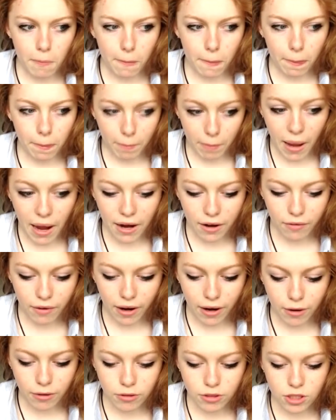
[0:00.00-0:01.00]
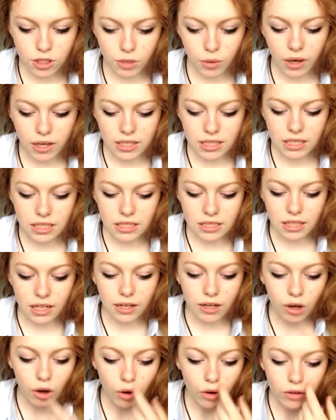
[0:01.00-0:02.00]
background, so what I did is I
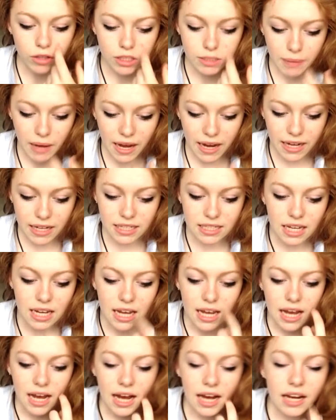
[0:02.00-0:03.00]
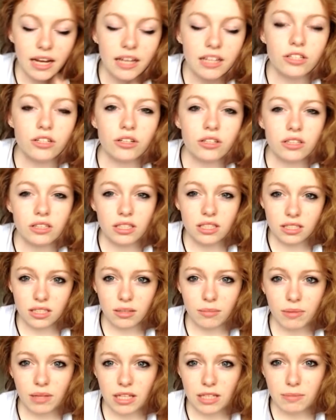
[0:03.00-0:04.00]
got onto paint and I took
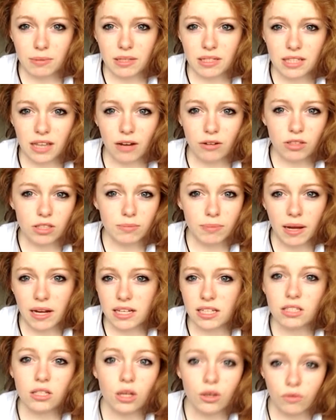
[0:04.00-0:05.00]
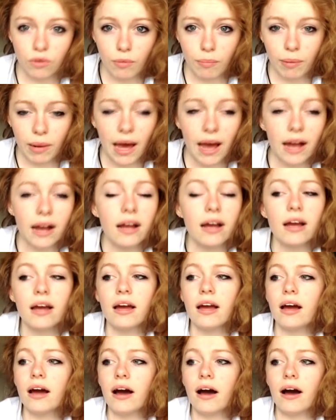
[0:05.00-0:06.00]
some of these bits out, just painted over in black.
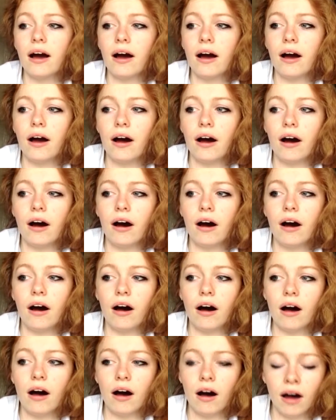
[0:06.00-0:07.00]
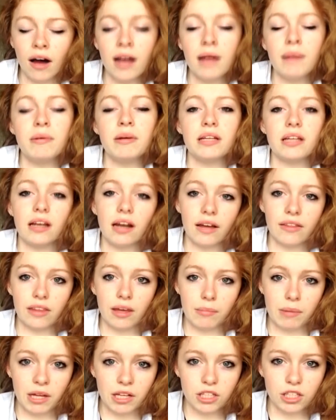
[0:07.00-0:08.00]
I really like the
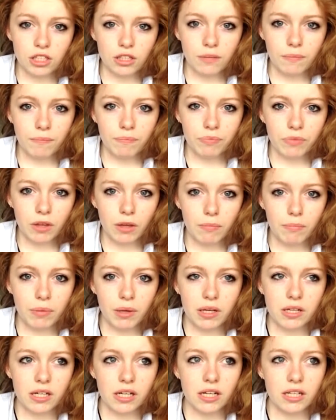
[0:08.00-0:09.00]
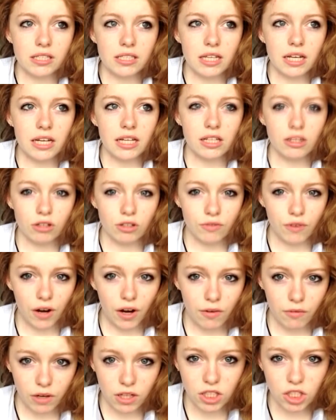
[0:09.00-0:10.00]
image because it looks very
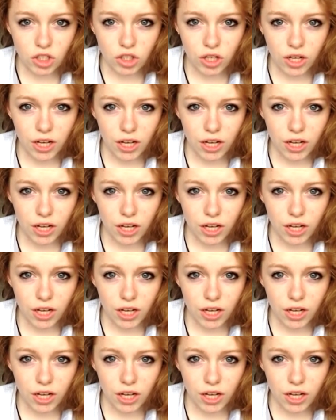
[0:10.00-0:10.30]
rustic.